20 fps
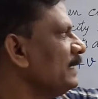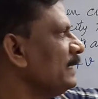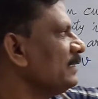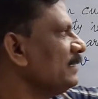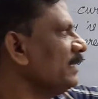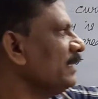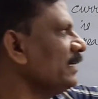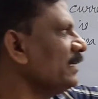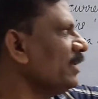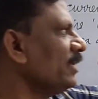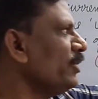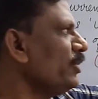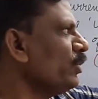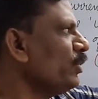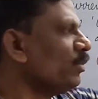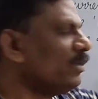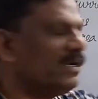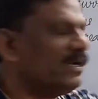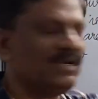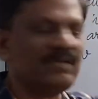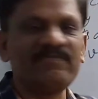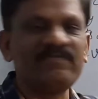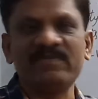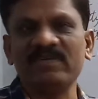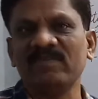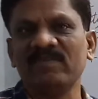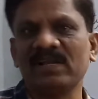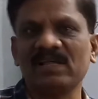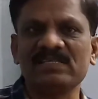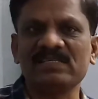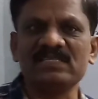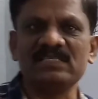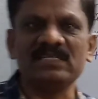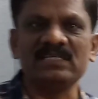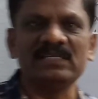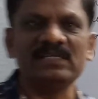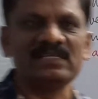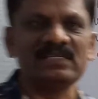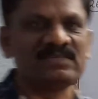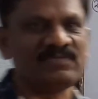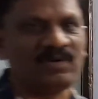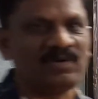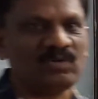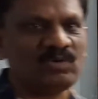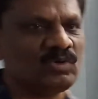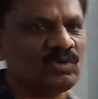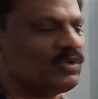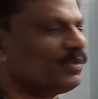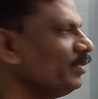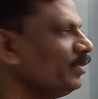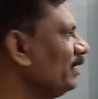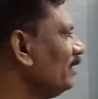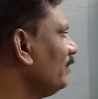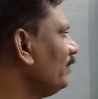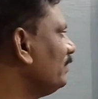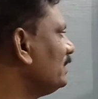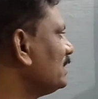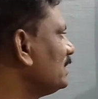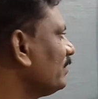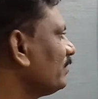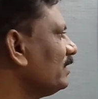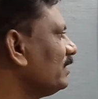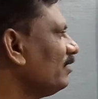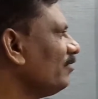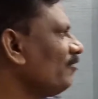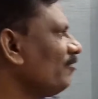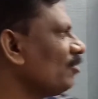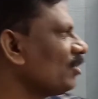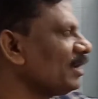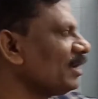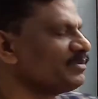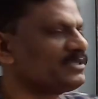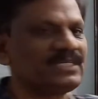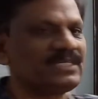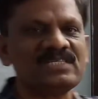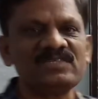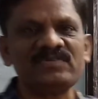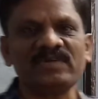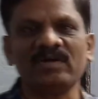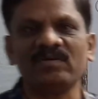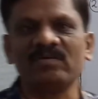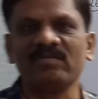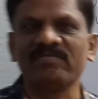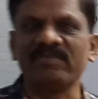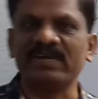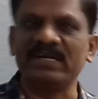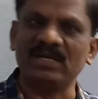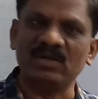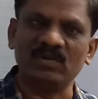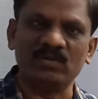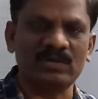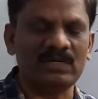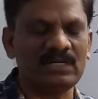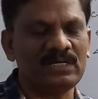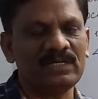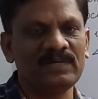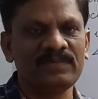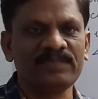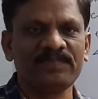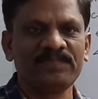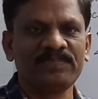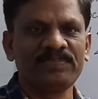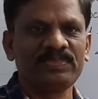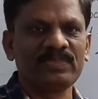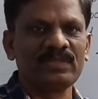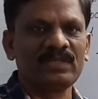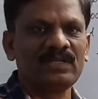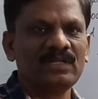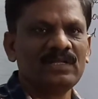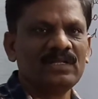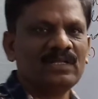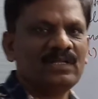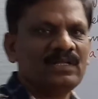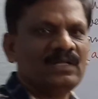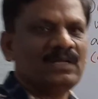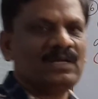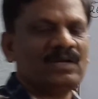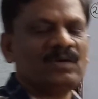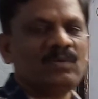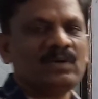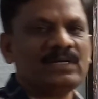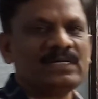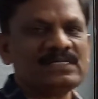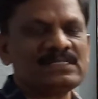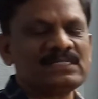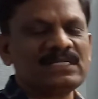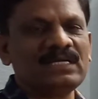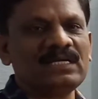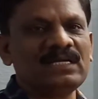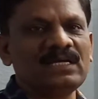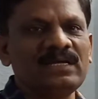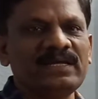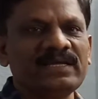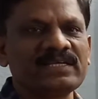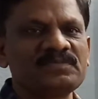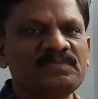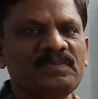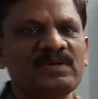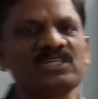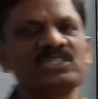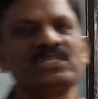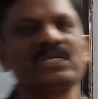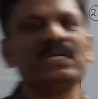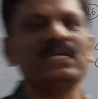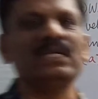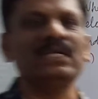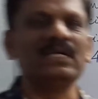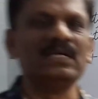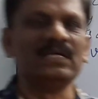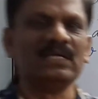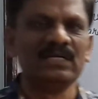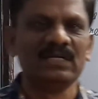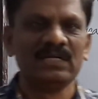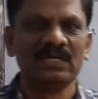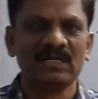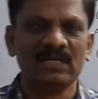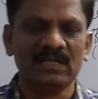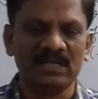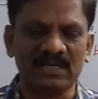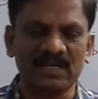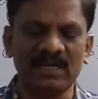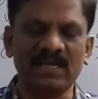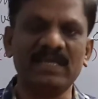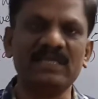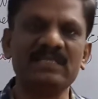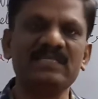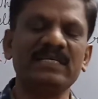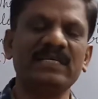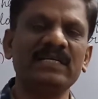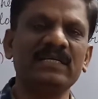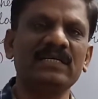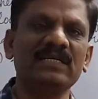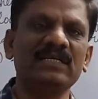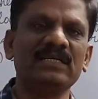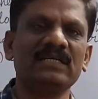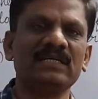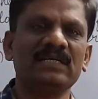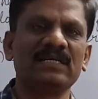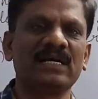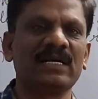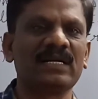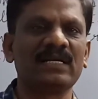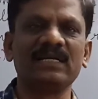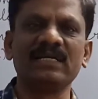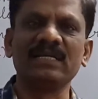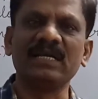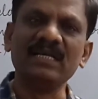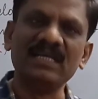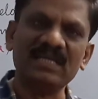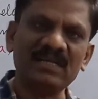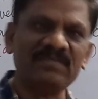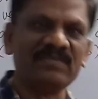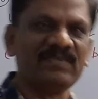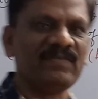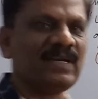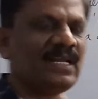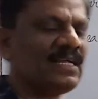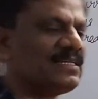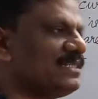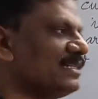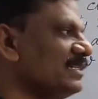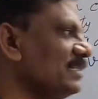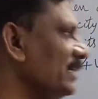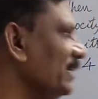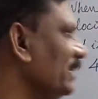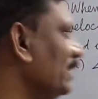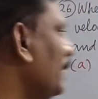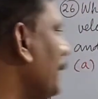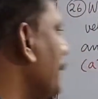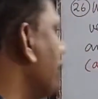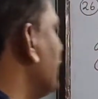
then the new drift velocity is found to be. Which of the four options you have to find out? Now what is the expression relating current and drift velocity?